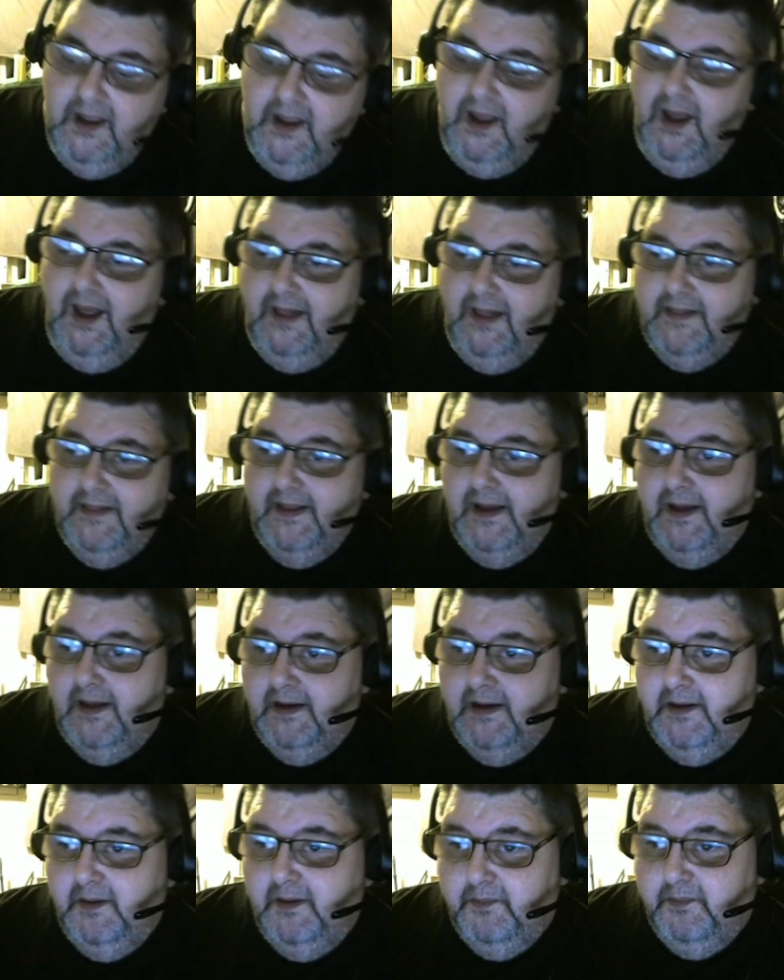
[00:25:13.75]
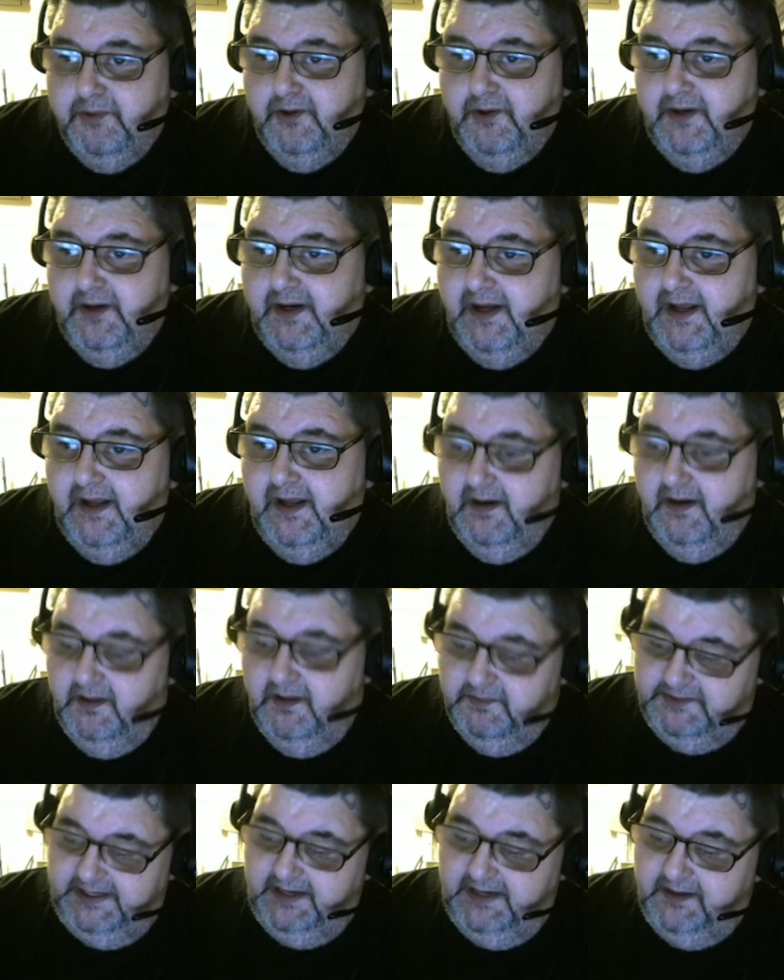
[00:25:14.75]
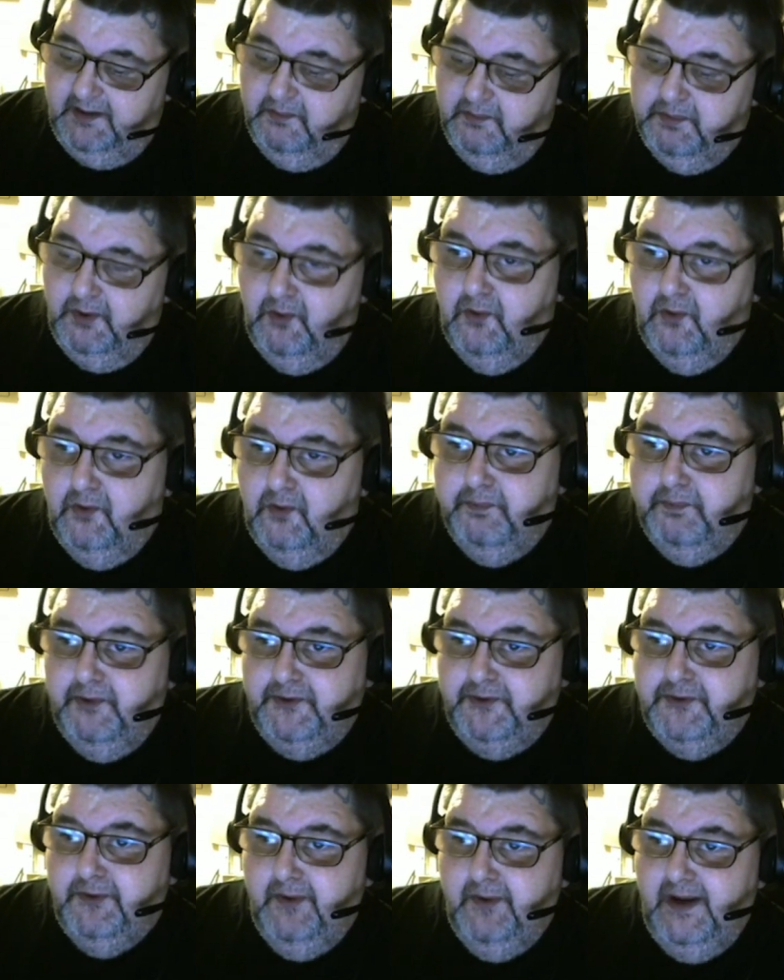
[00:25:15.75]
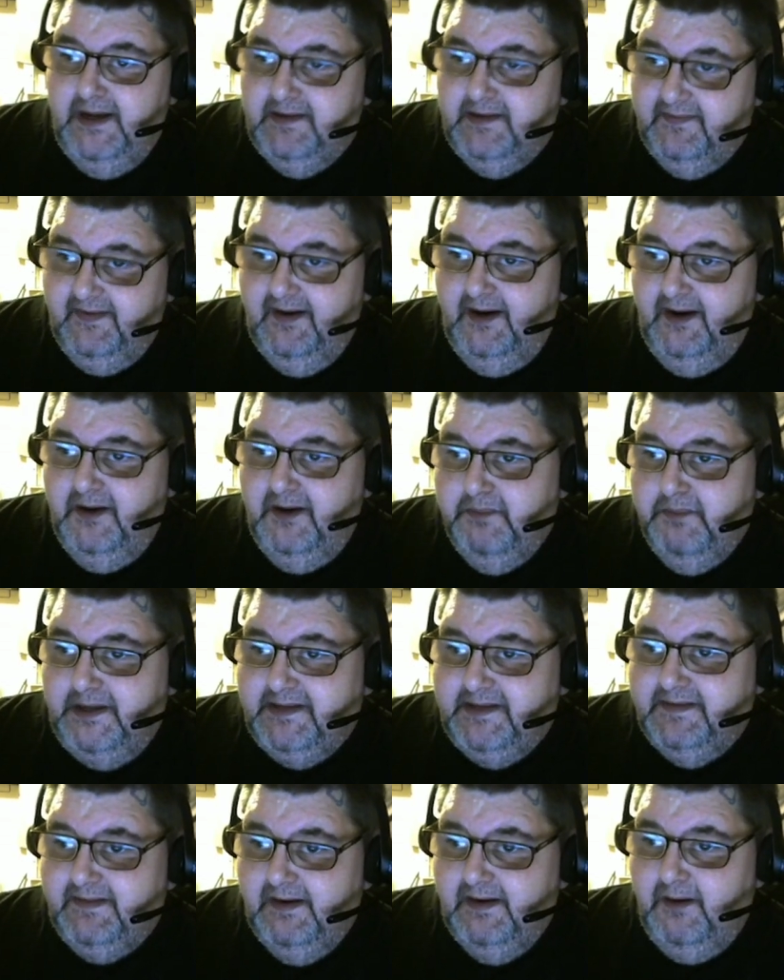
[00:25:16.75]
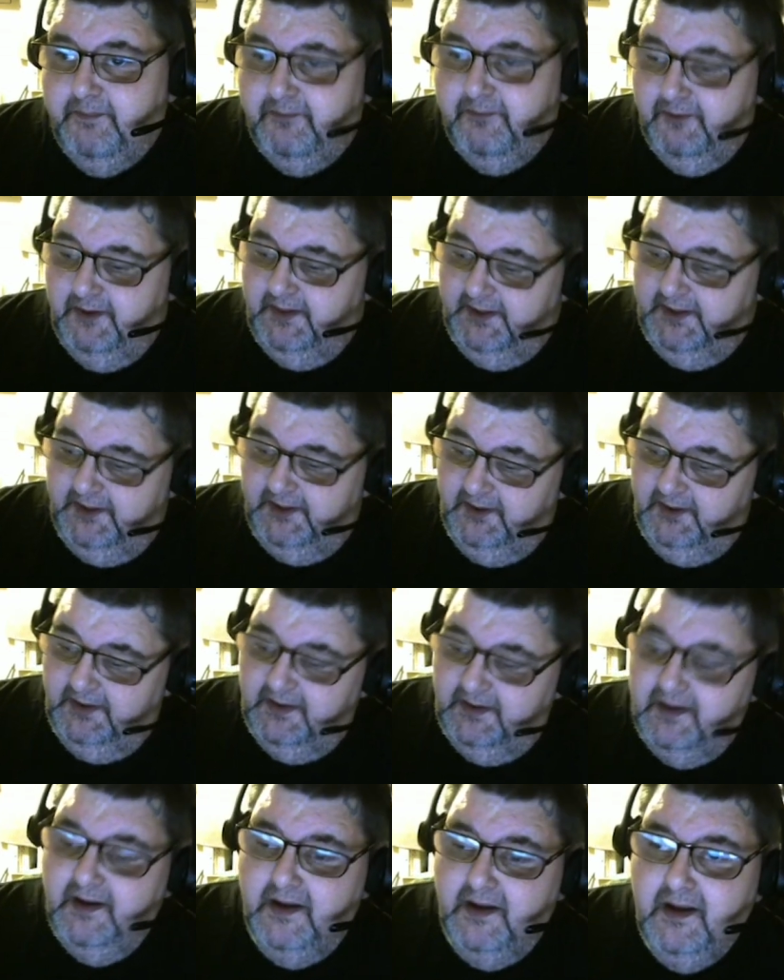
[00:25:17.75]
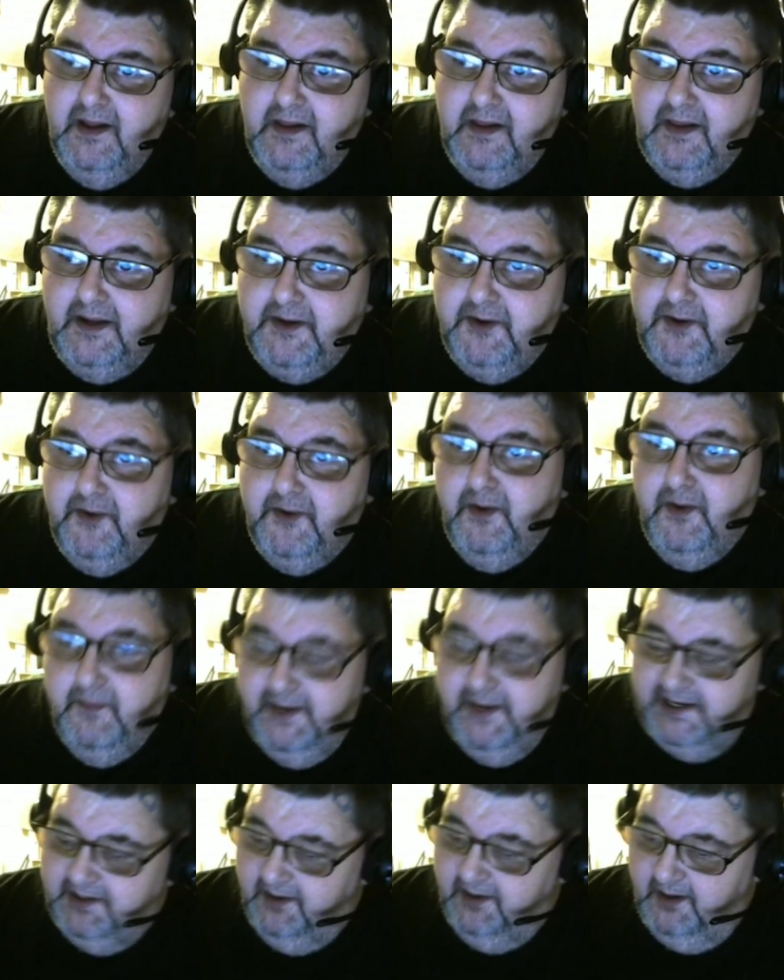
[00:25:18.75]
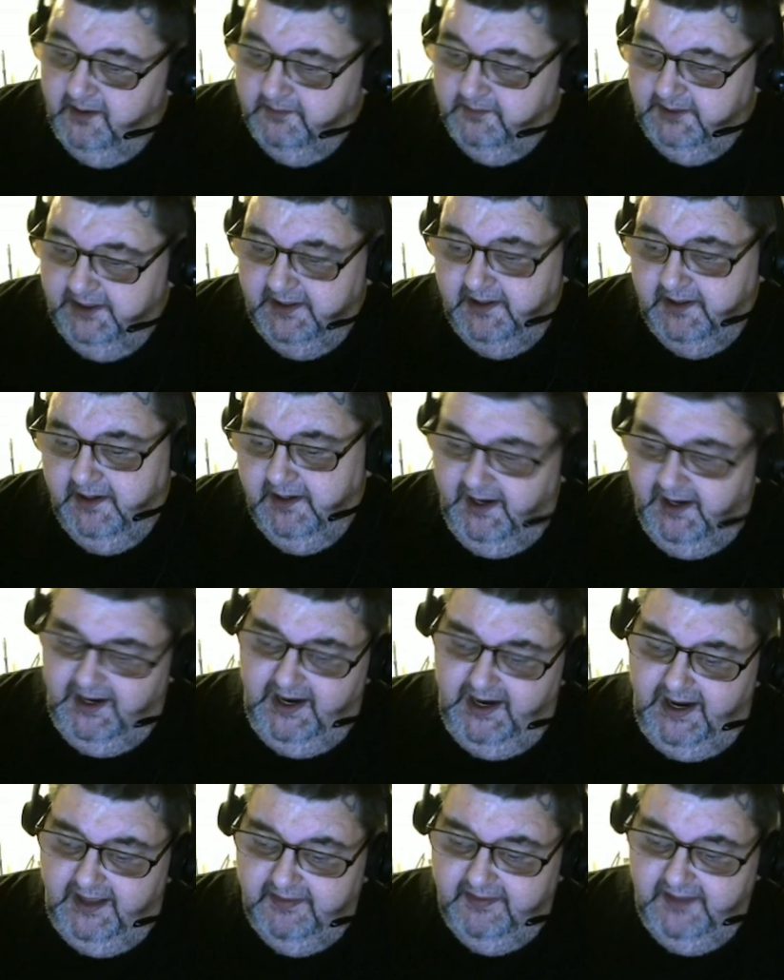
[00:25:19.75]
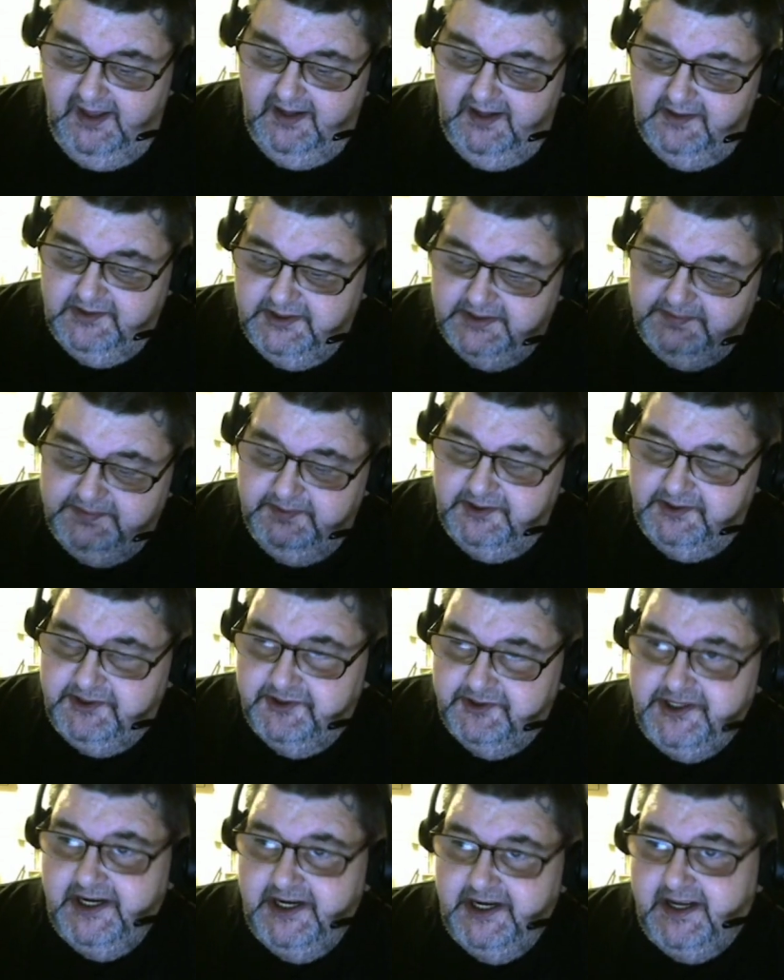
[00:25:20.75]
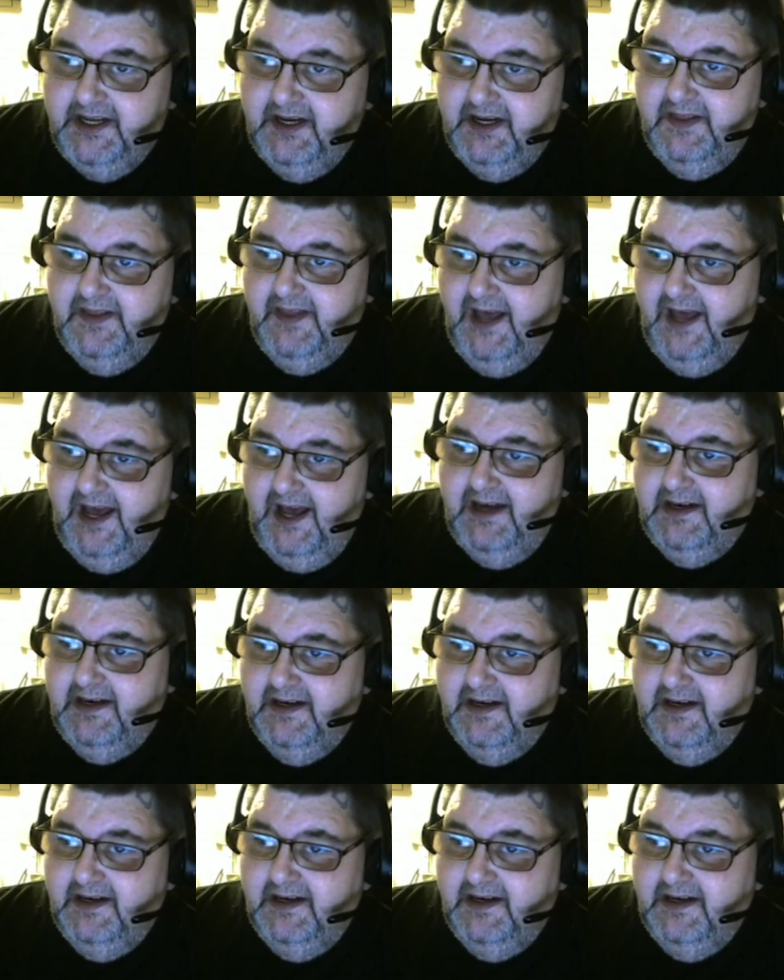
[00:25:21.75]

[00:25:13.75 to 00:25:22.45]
and then put it in. Take a bowl, put 2 eggs in it, mix it up really good, like you're going to make an omelet, and then just put your chicken in that,